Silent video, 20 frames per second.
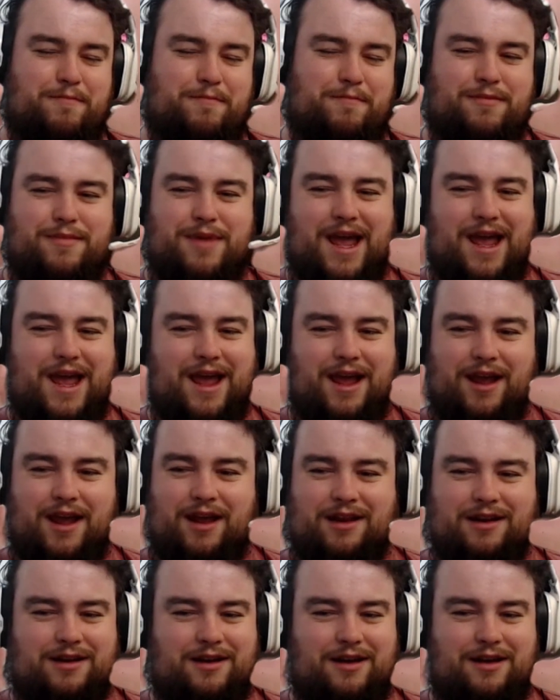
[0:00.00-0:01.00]

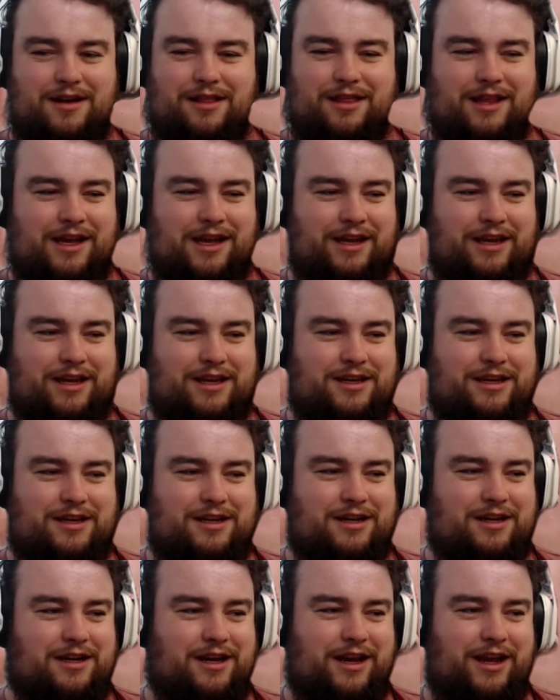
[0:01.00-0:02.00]
man, like,
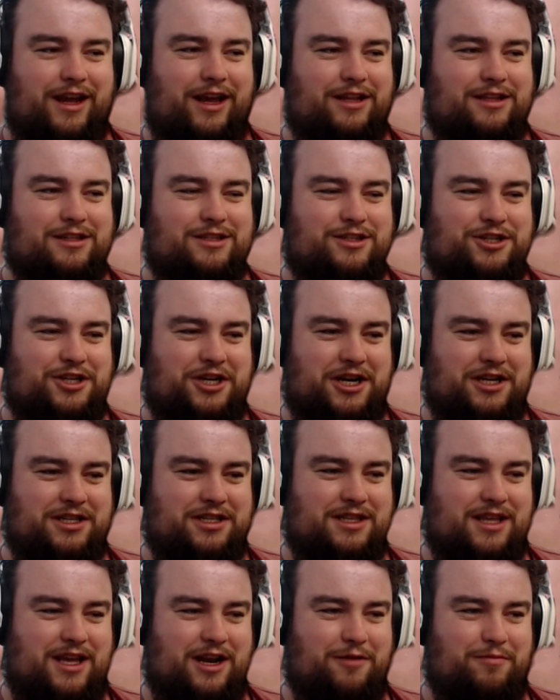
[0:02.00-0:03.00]
it's
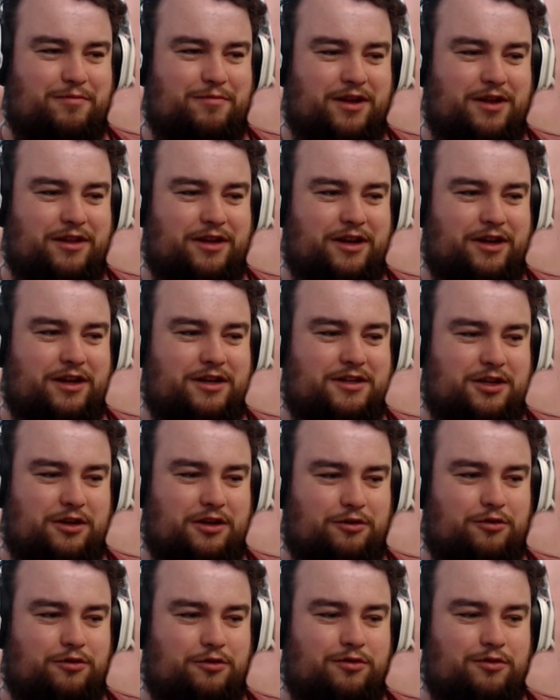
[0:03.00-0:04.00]
just that ability
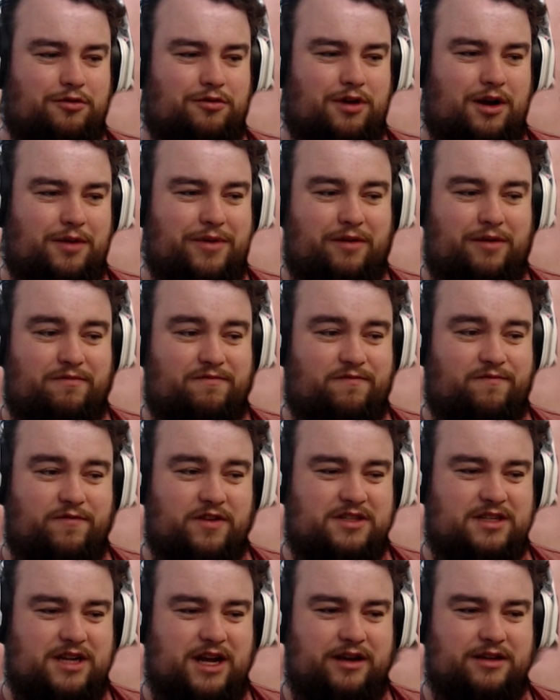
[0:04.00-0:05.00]
to. I mean, for
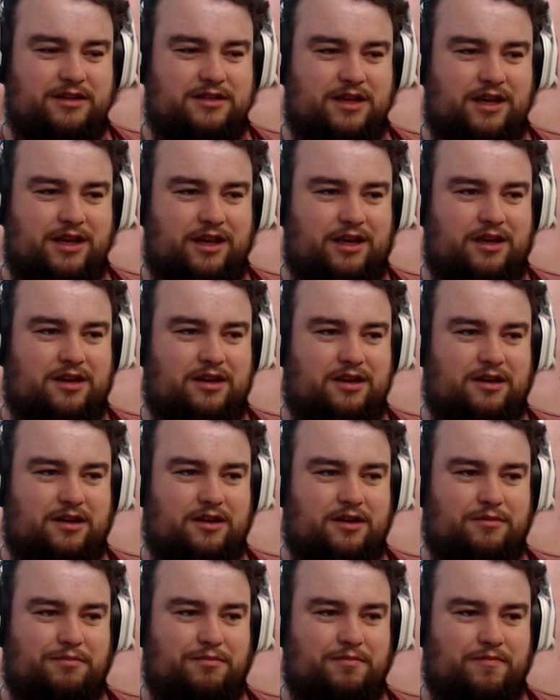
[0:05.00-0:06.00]
starters, like,
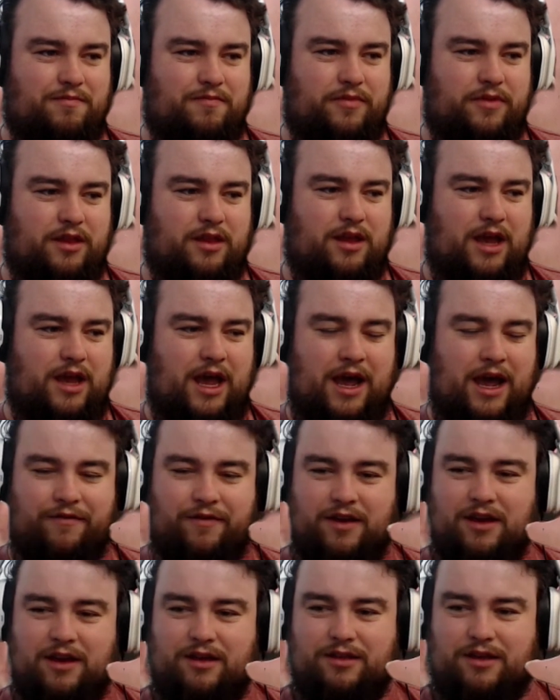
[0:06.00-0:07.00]

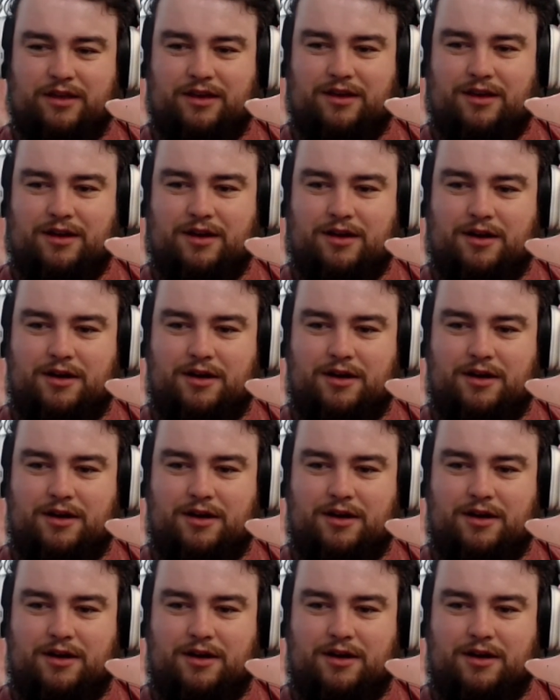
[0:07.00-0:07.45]
having the